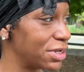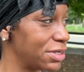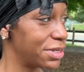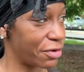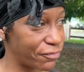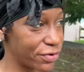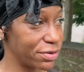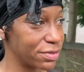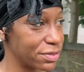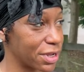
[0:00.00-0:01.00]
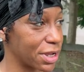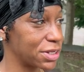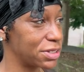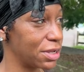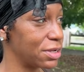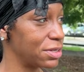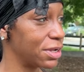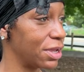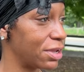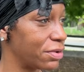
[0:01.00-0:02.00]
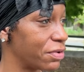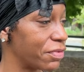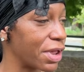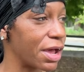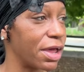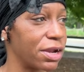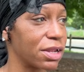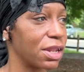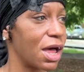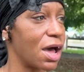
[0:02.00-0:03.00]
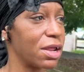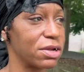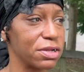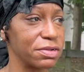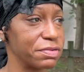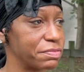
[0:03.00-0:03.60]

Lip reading: endeavor, like I said, and I had a lot of